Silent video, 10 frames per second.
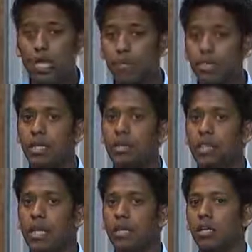It means
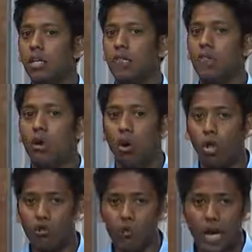that if
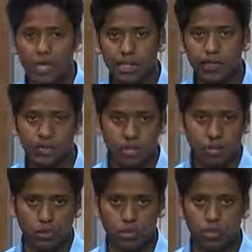all of our active
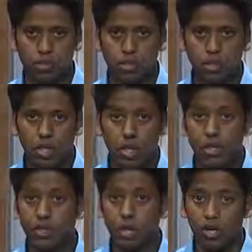subscriptions
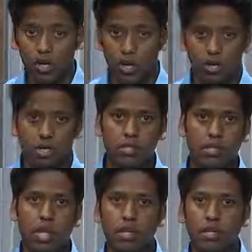in their current
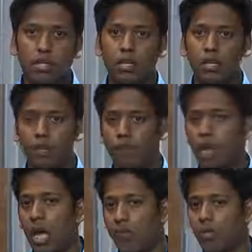state, if
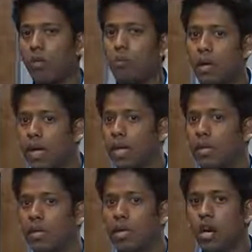everyone
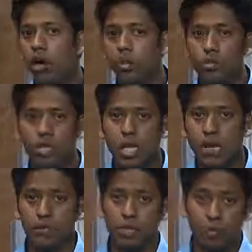paid, all those
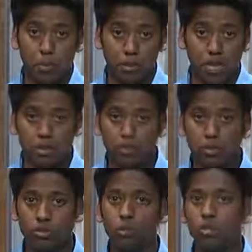accounts have the
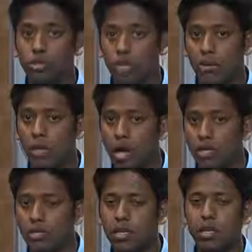potential to generate
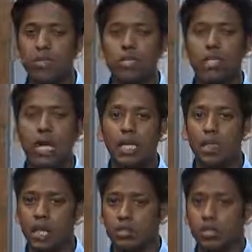us
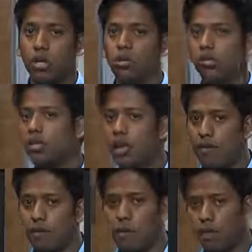$180,000
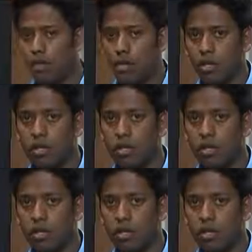every month.